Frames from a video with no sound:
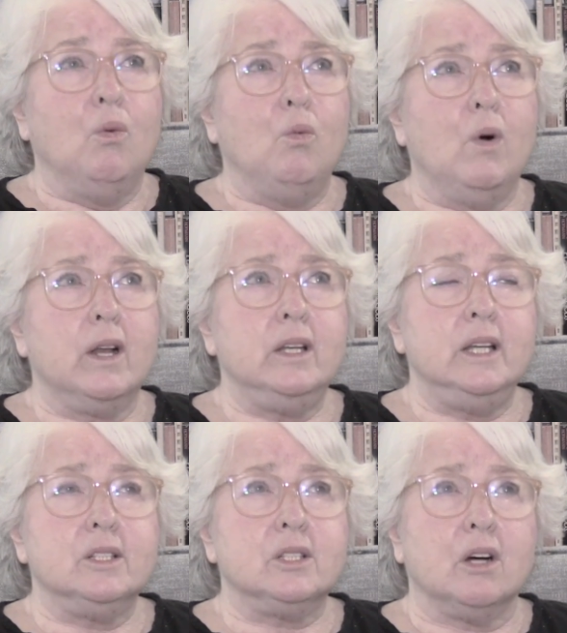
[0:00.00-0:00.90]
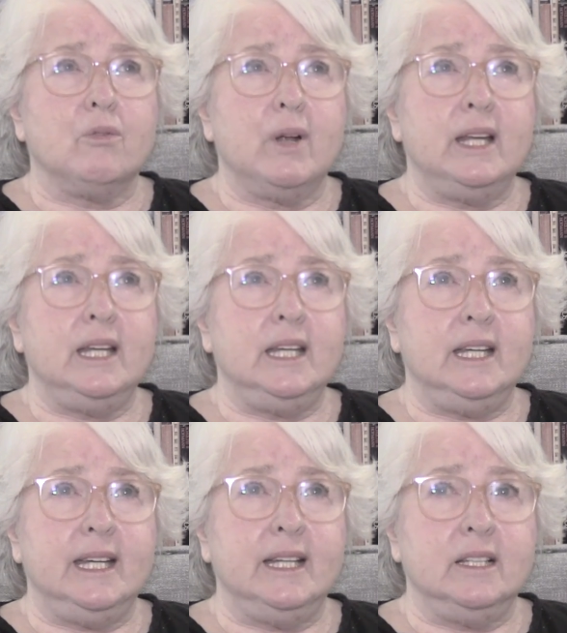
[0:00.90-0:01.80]
One is already
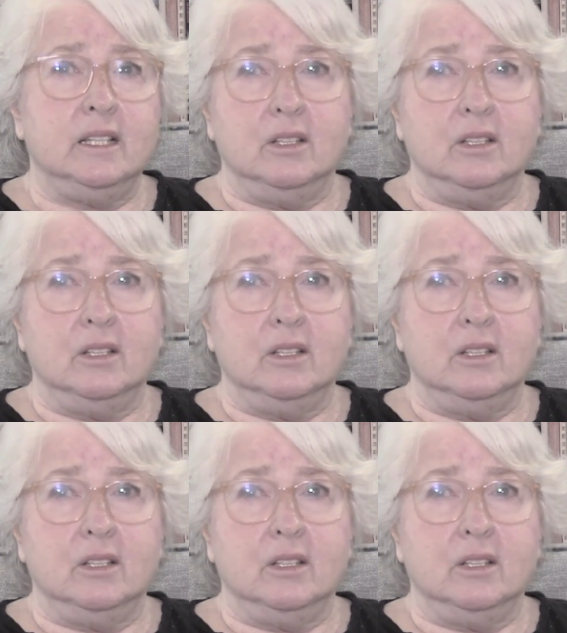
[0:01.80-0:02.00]
in